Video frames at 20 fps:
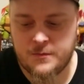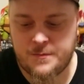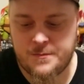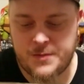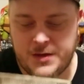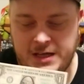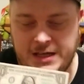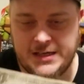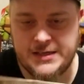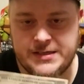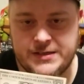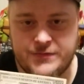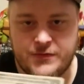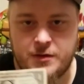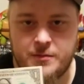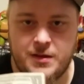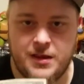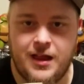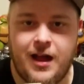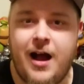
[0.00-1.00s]
piece
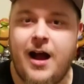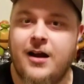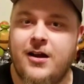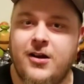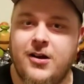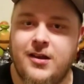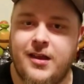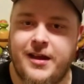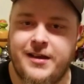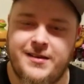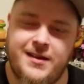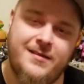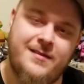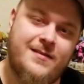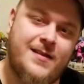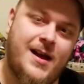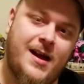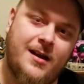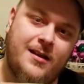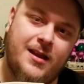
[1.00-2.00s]
from a locker. Like,
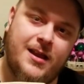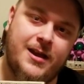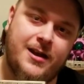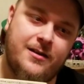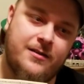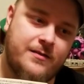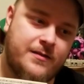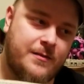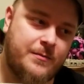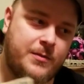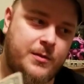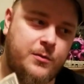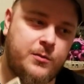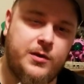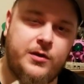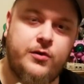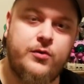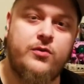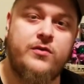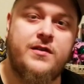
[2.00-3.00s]
that's not, like, something
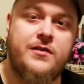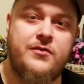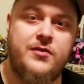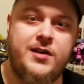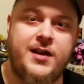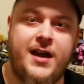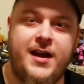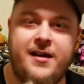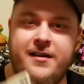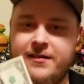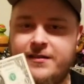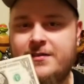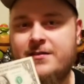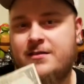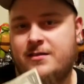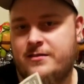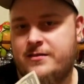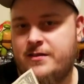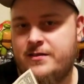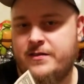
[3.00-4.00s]
we use every day because it's
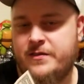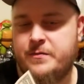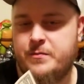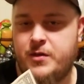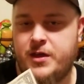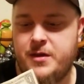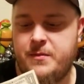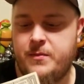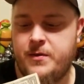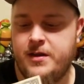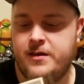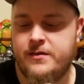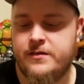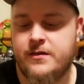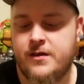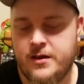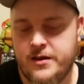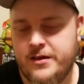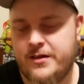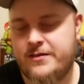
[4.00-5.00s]
just a display piece.
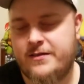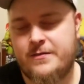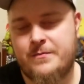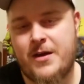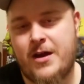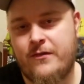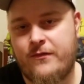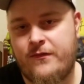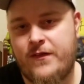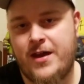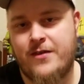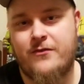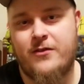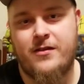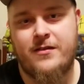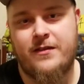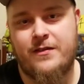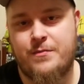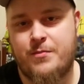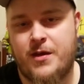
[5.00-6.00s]
This is my
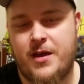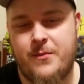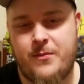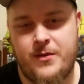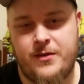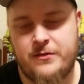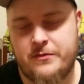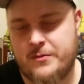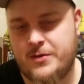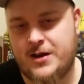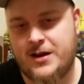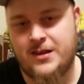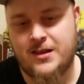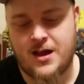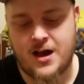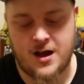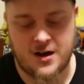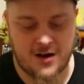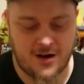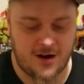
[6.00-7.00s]
favorite display piece from any
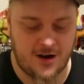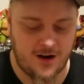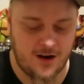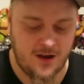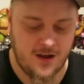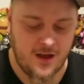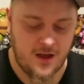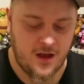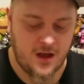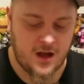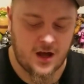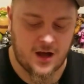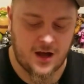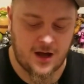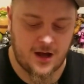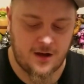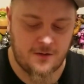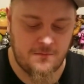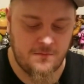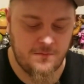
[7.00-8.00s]
locker.
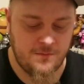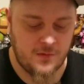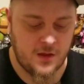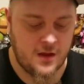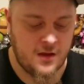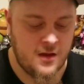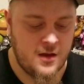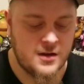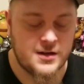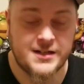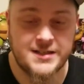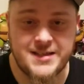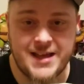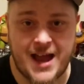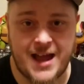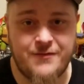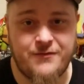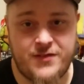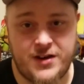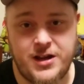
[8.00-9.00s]
Because
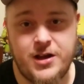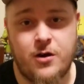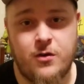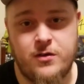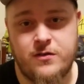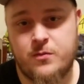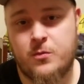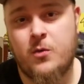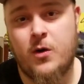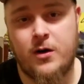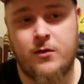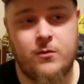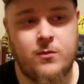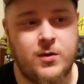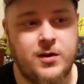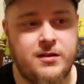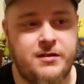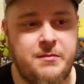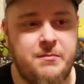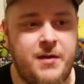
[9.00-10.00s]
that video is what
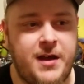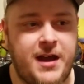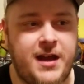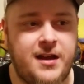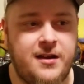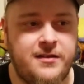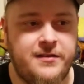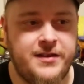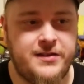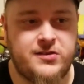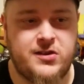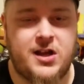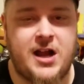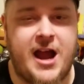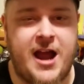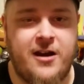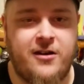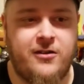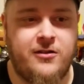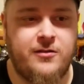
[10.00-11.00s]
really made this
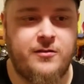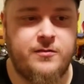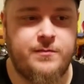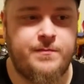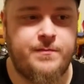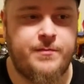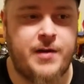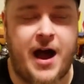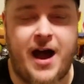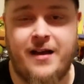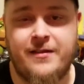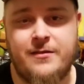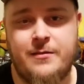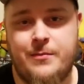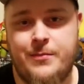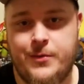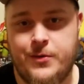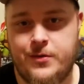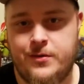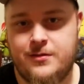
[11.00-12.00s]
channel
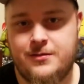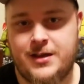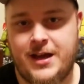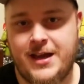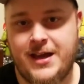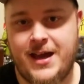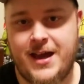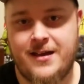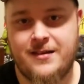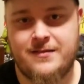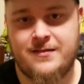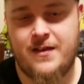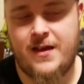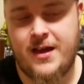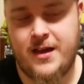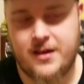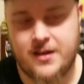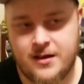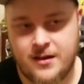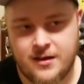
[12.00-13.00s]
possible, I guess.
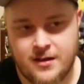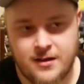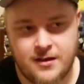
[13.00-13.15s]
Like,